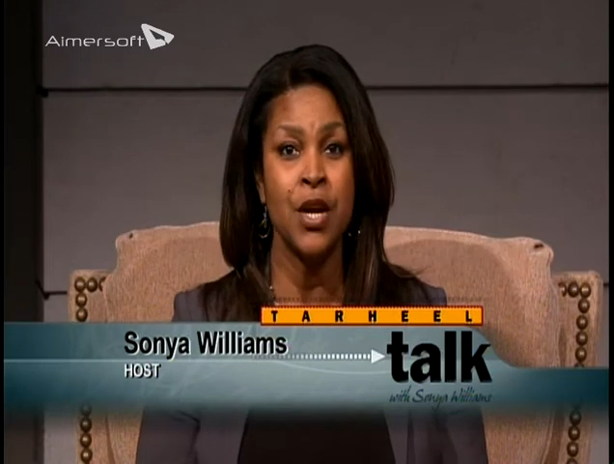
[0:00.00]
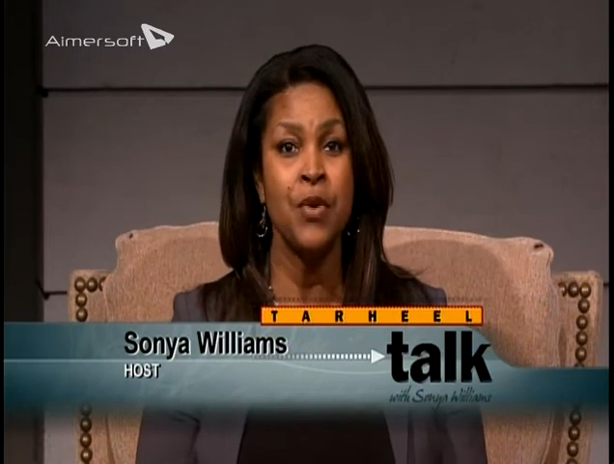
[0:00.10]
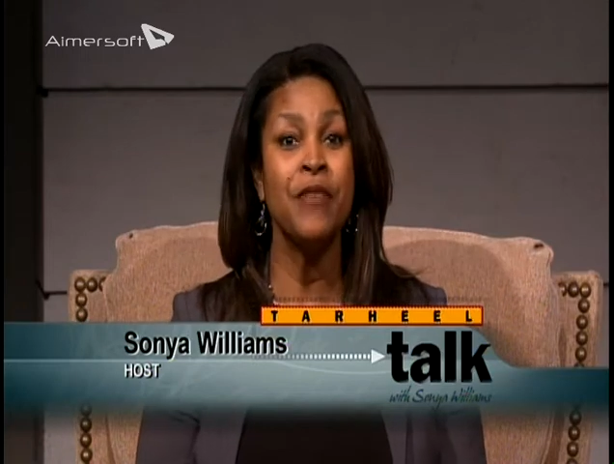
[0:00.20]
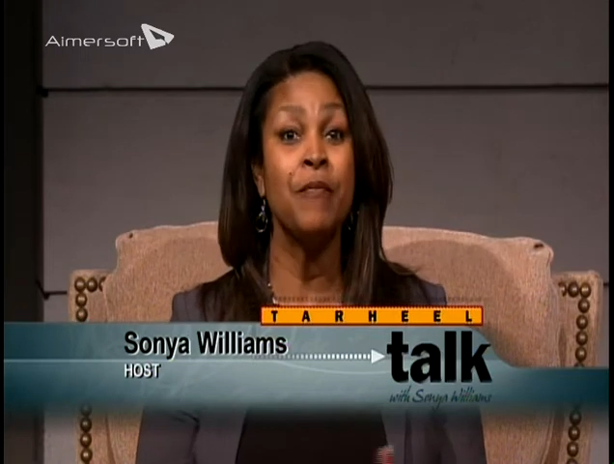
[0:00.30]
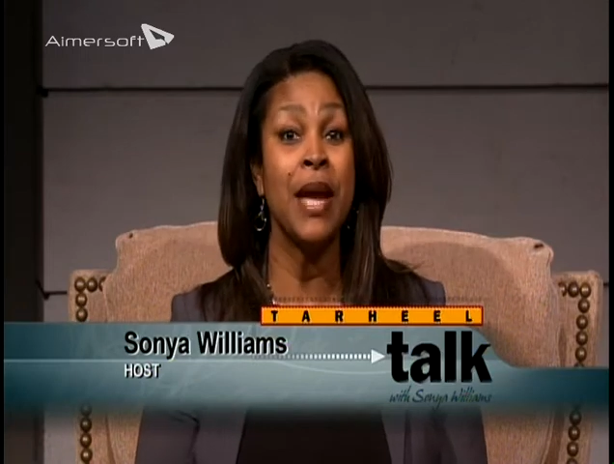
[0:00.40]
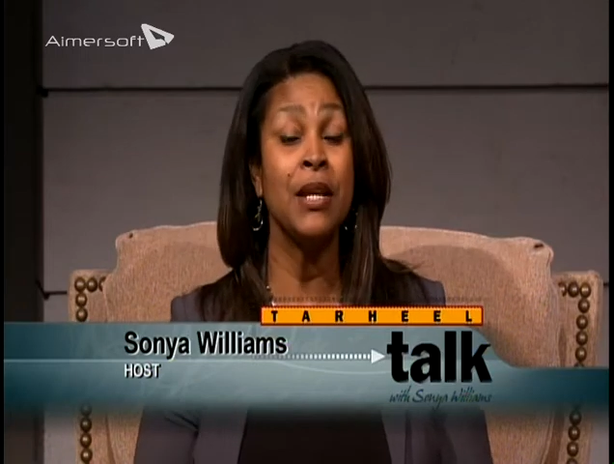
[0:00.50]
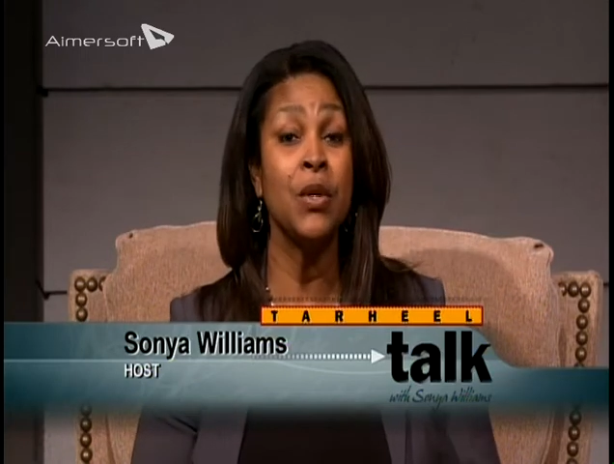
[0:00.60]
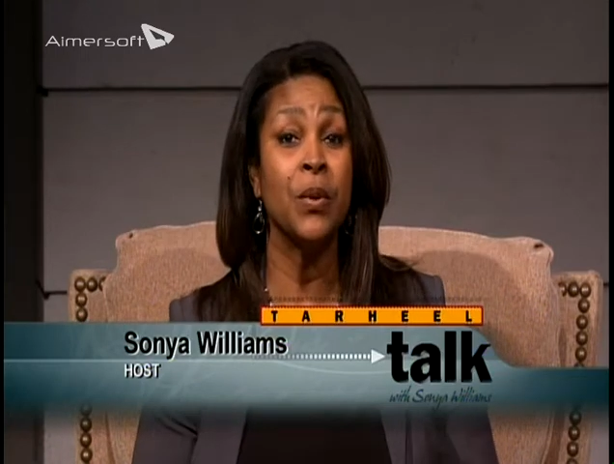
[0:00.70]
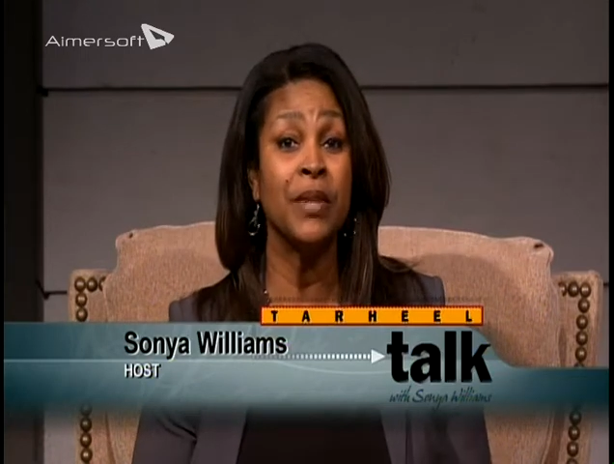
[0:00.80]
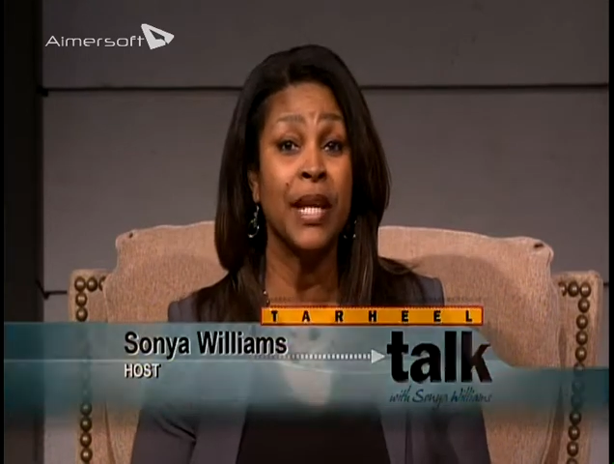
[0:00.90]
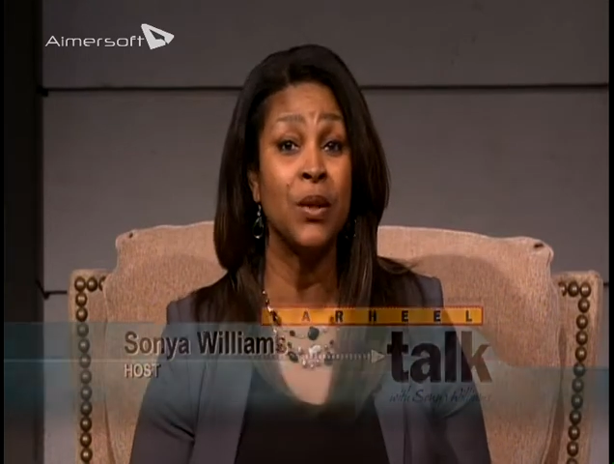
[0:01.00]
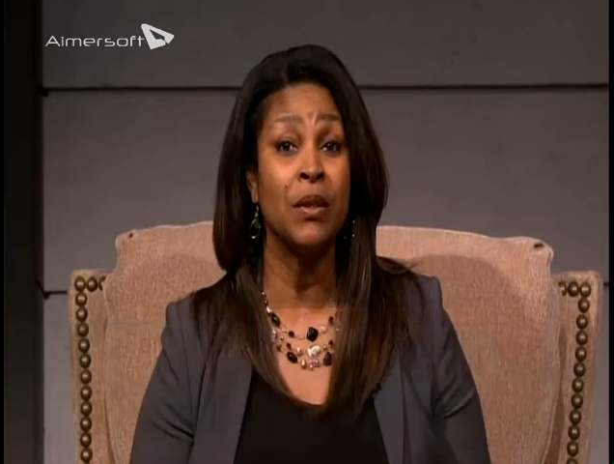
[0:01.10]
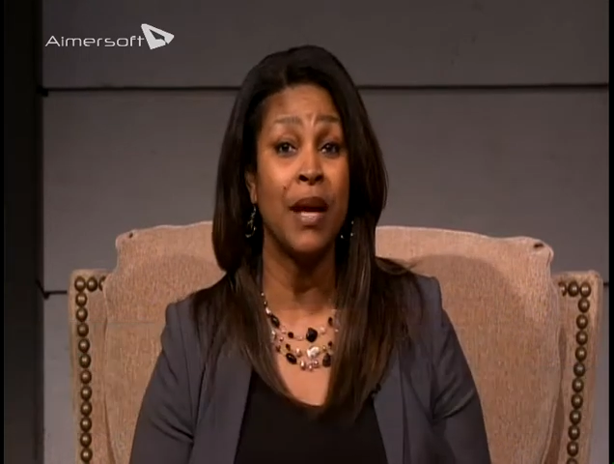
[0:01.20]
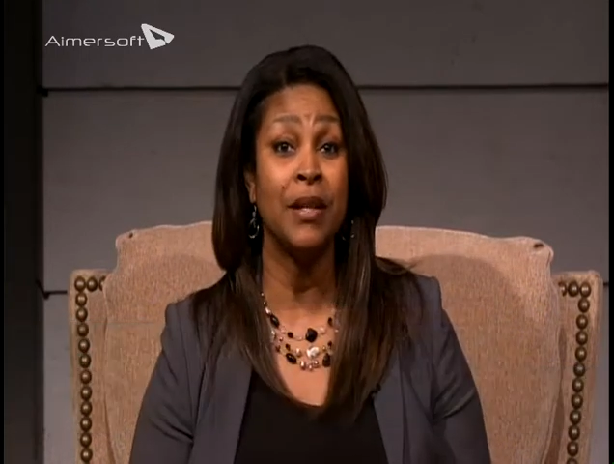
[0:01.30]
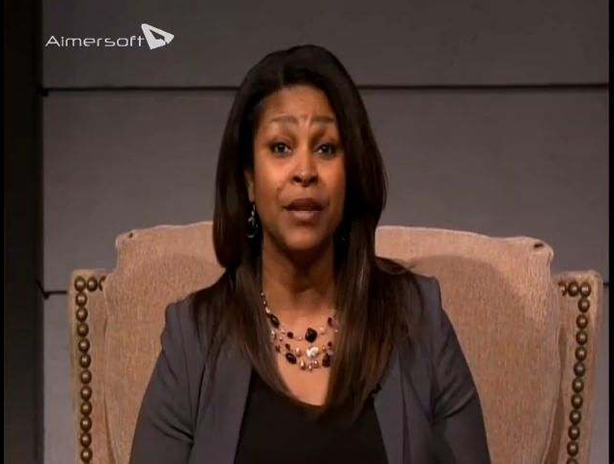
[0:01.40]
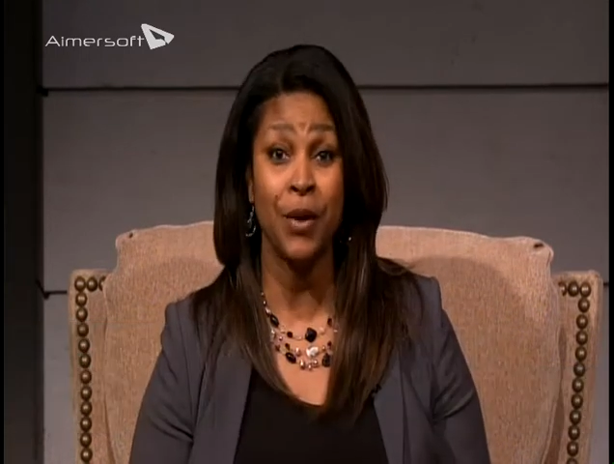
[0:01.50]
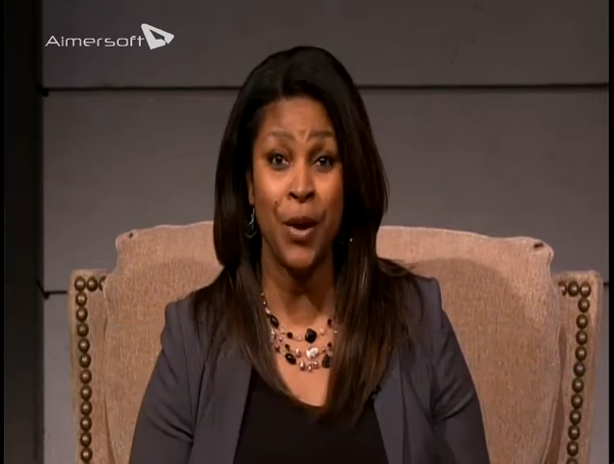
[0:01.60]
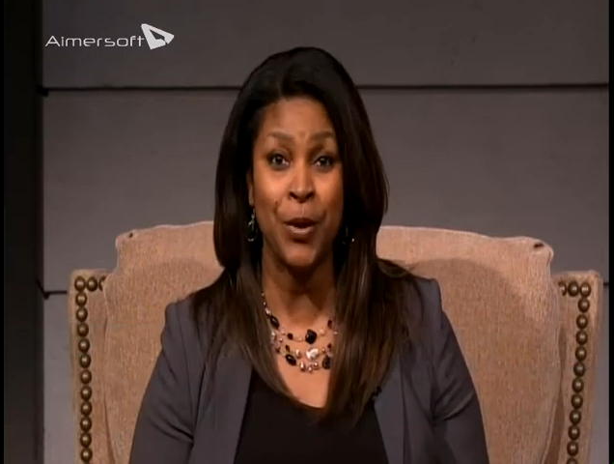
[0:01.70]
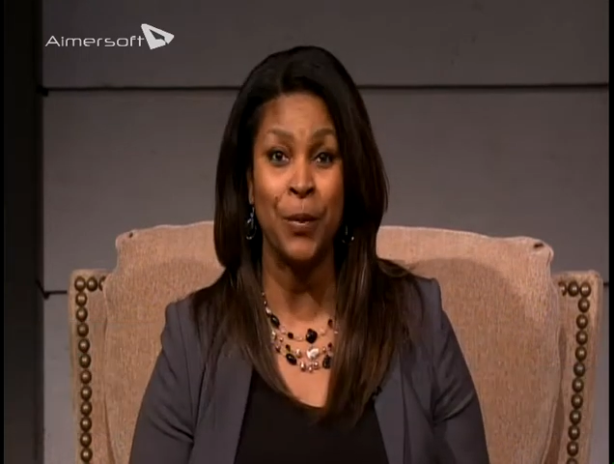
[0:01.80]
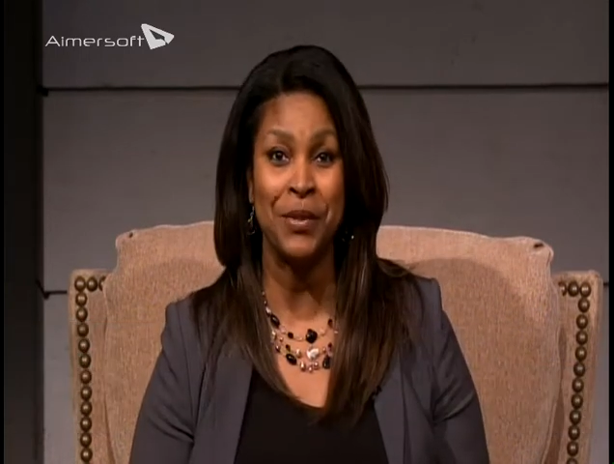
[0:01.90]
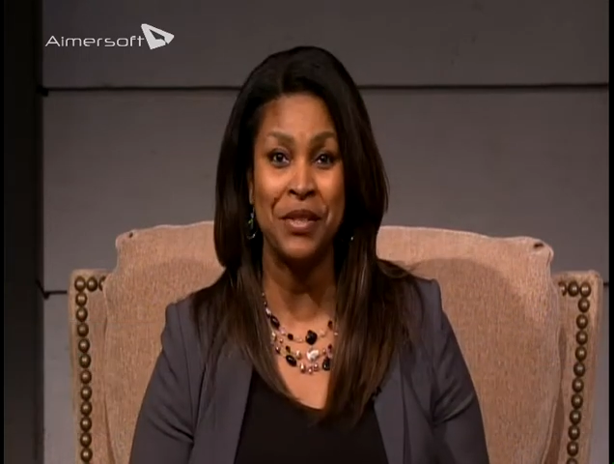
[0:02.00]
who have made North Carolina their homes